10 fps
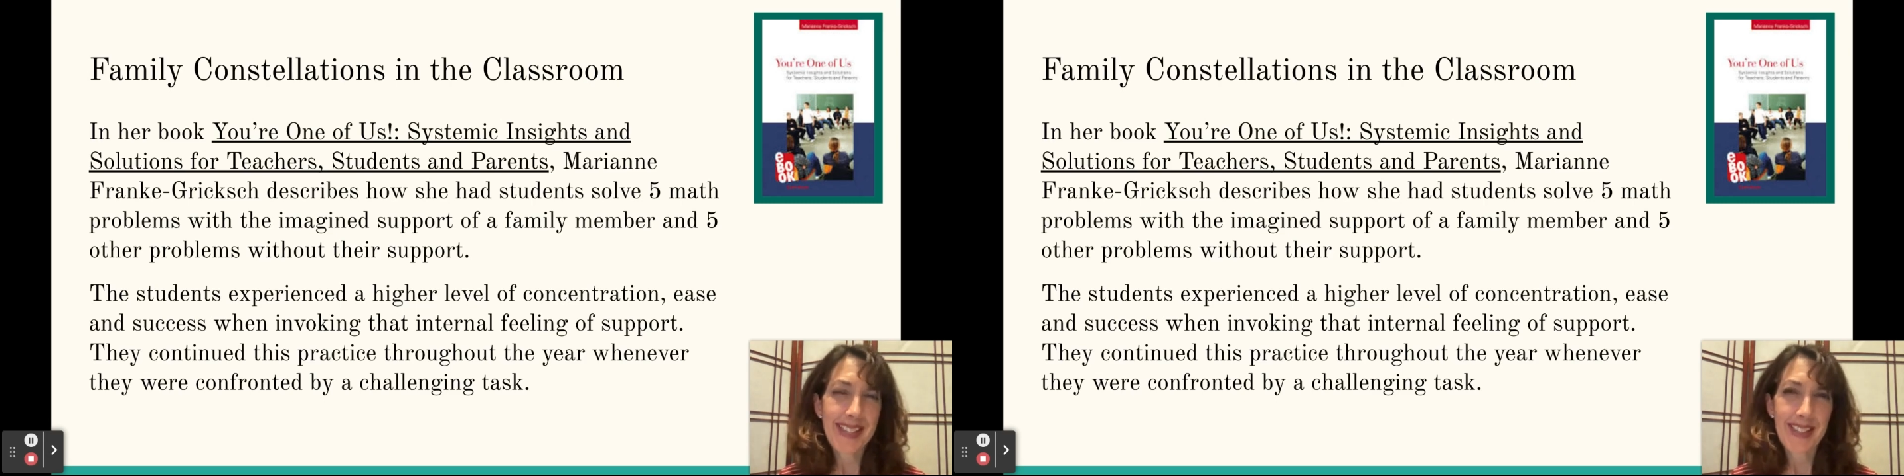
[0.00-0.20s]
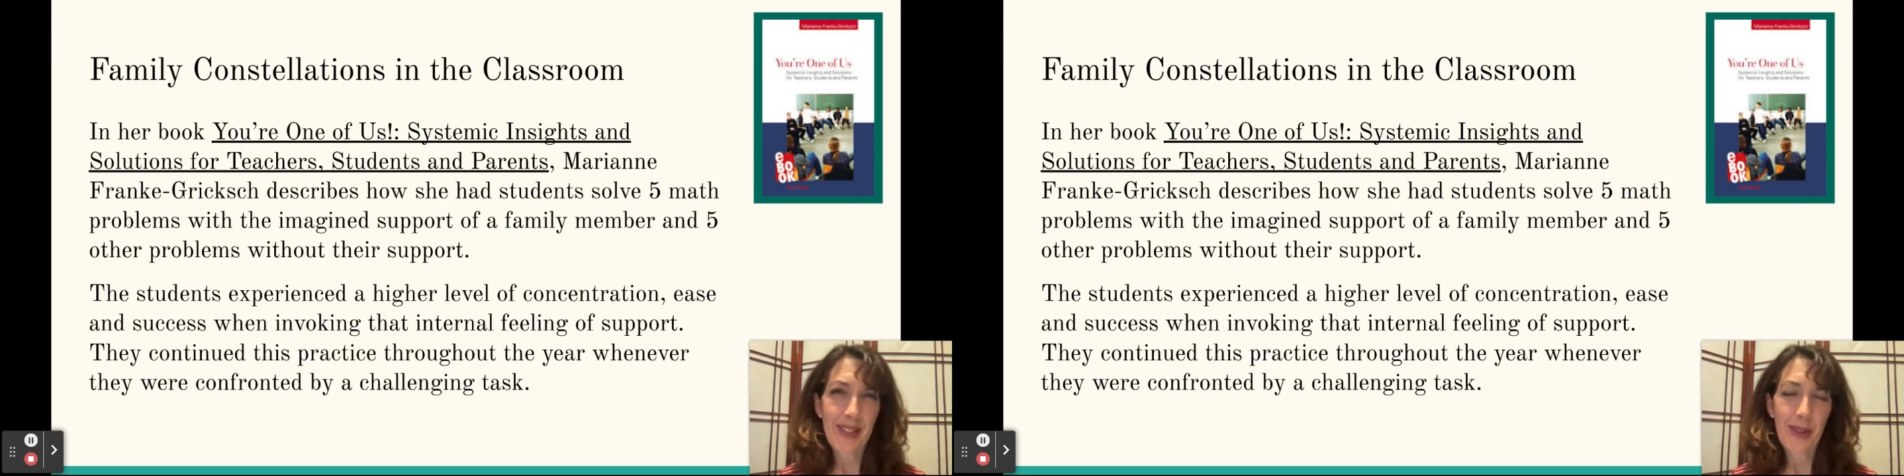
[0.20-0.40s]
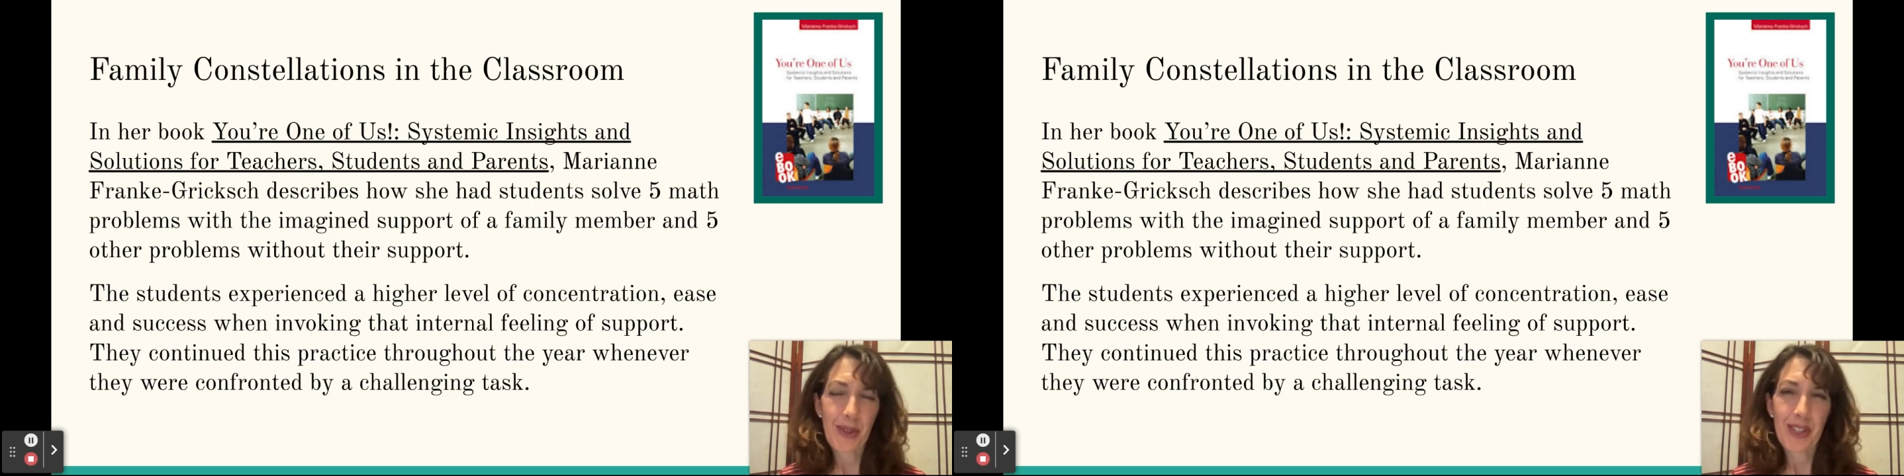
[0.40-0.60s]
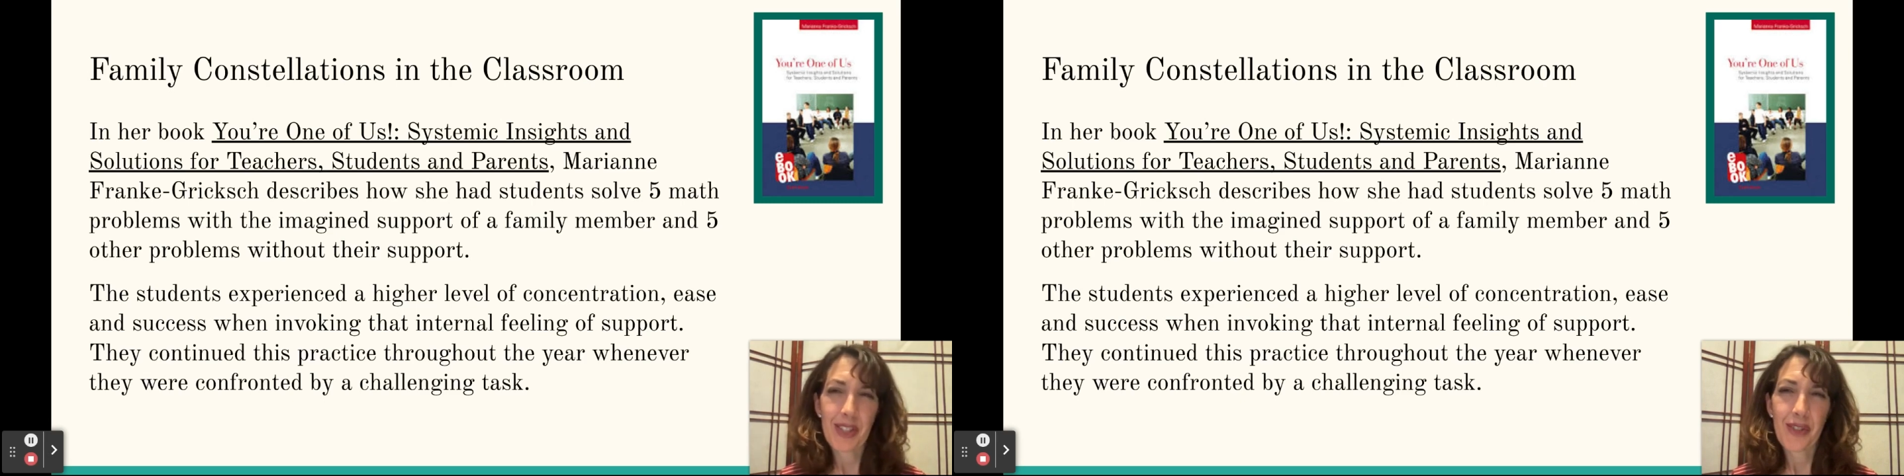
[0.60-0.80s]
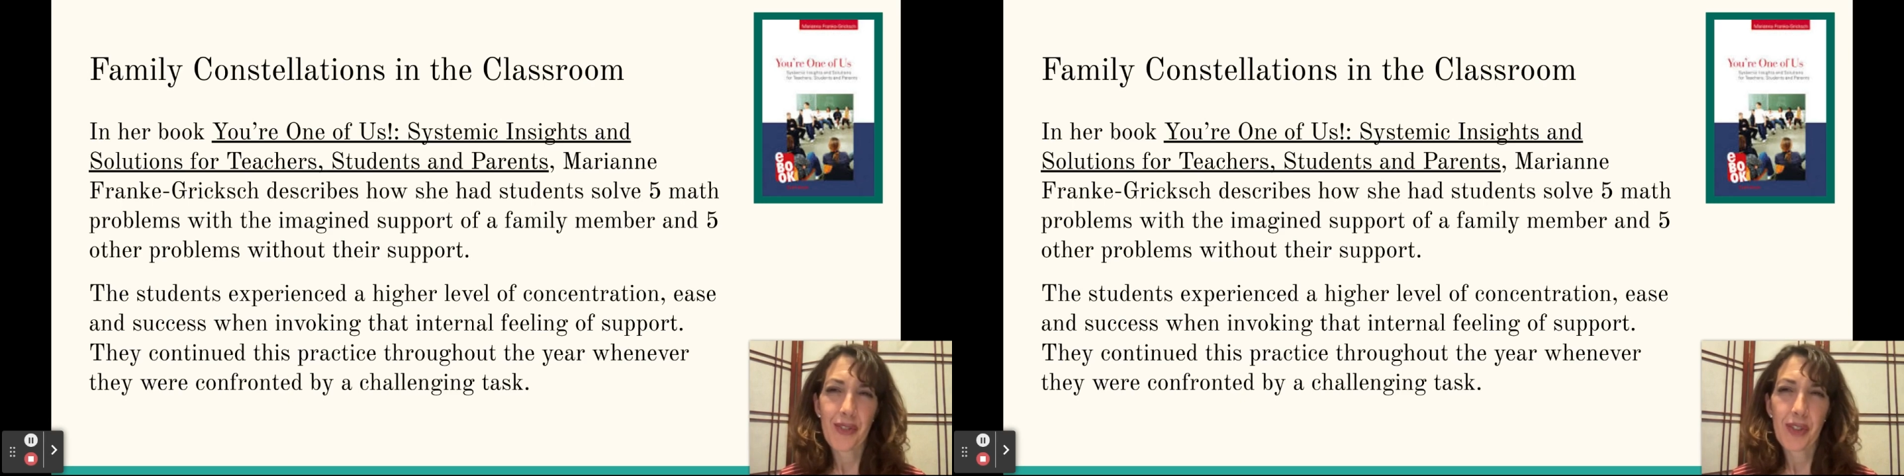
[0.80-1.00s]
Solutions
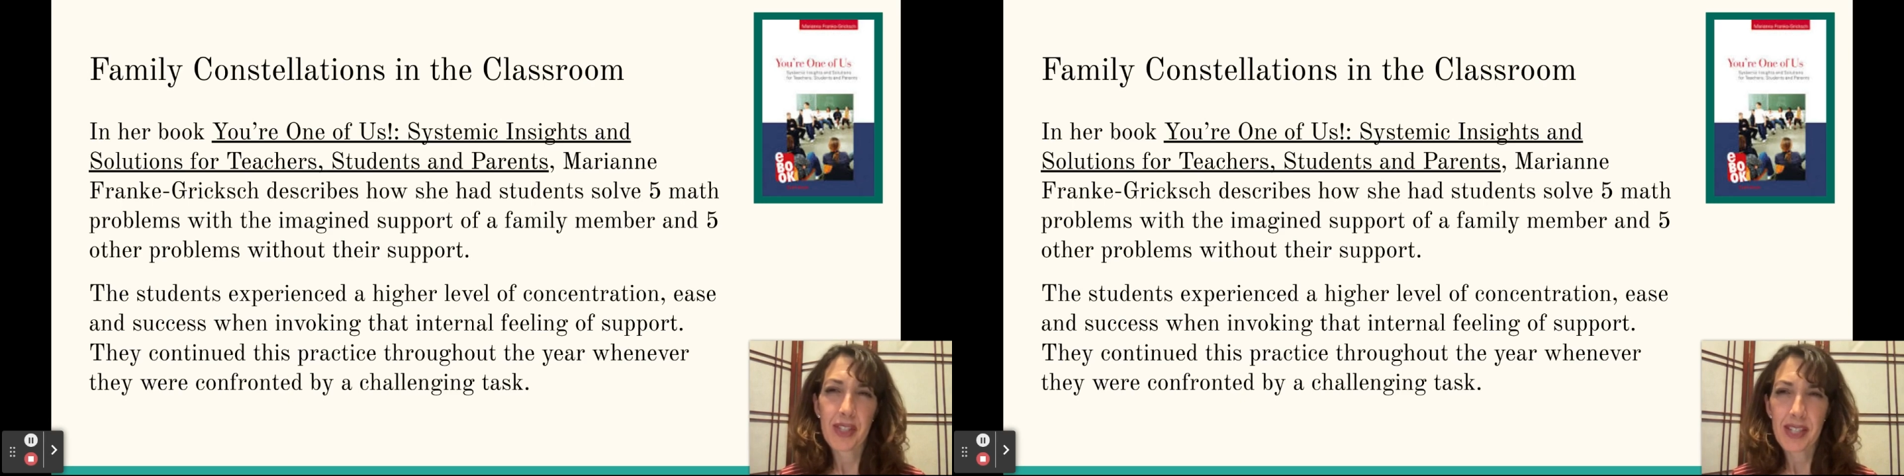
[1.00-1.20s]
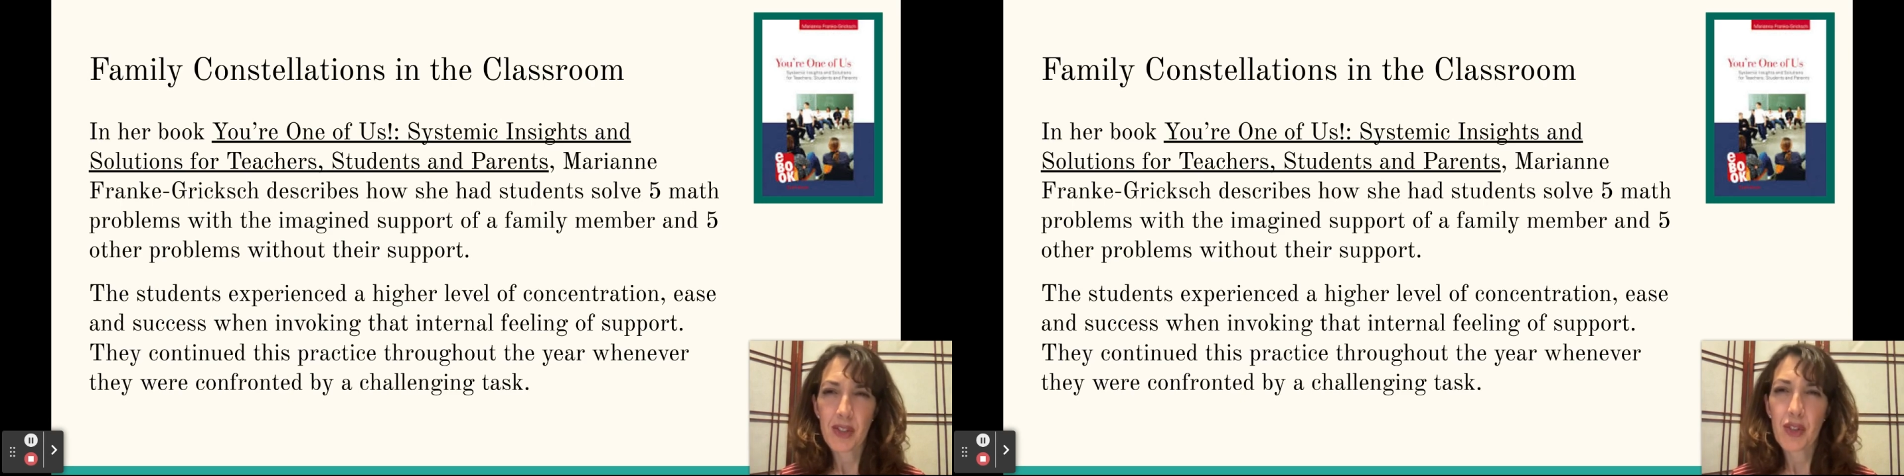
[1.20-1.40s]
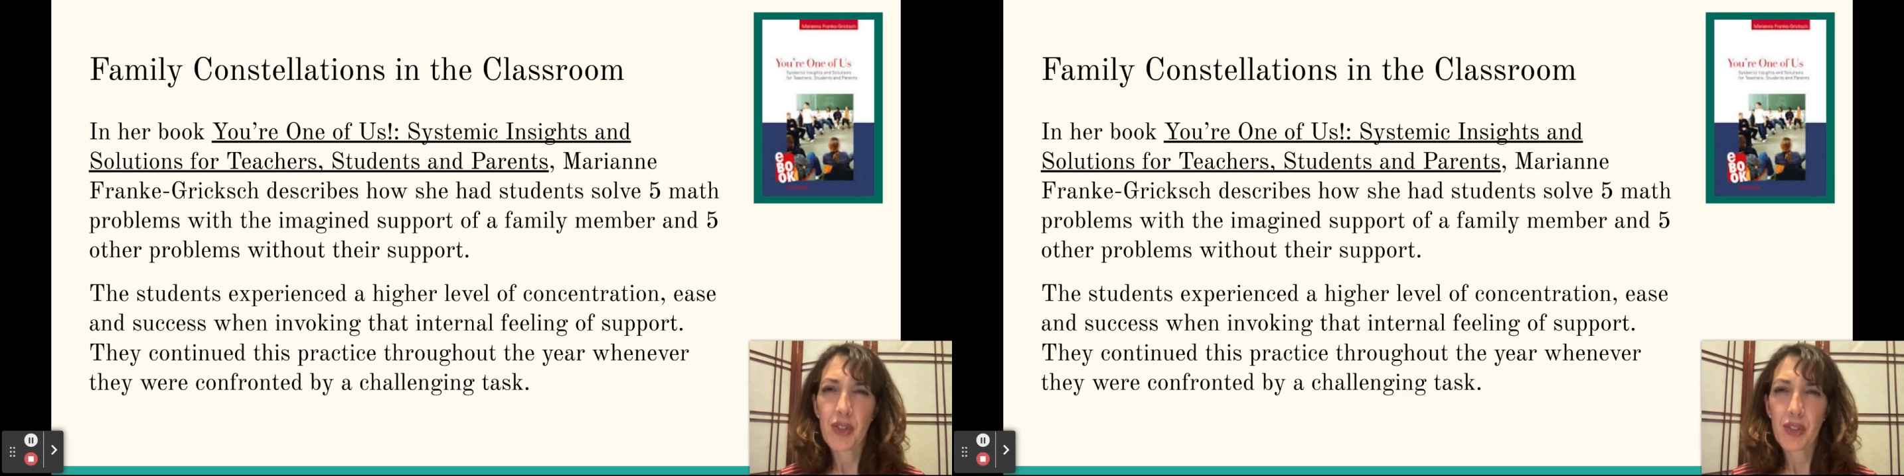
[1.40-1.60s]
for Teachers,